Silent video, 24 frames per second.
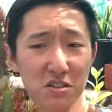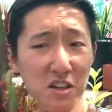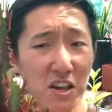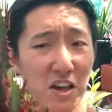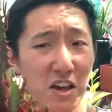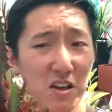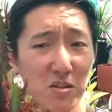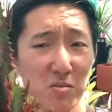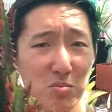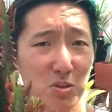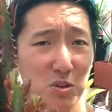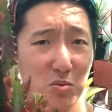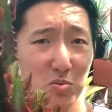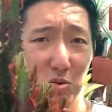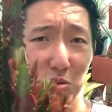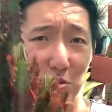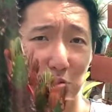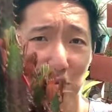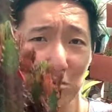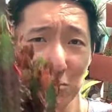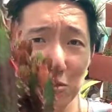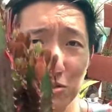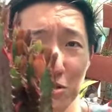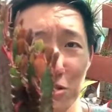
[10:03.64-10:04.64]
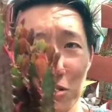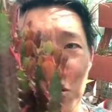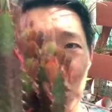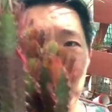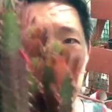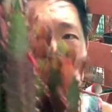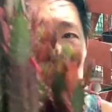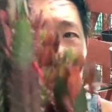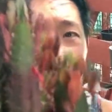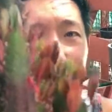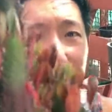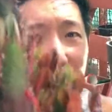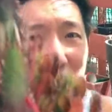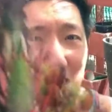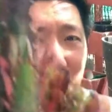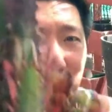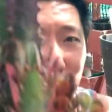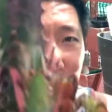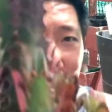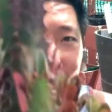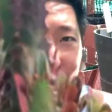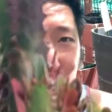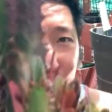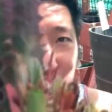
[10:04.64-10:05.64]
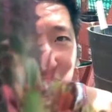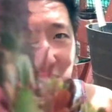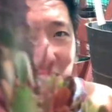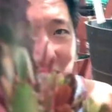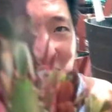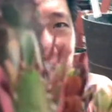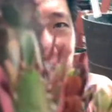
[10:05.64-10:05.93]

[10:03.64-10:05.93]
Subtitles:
can be beautiful too. I mean, look at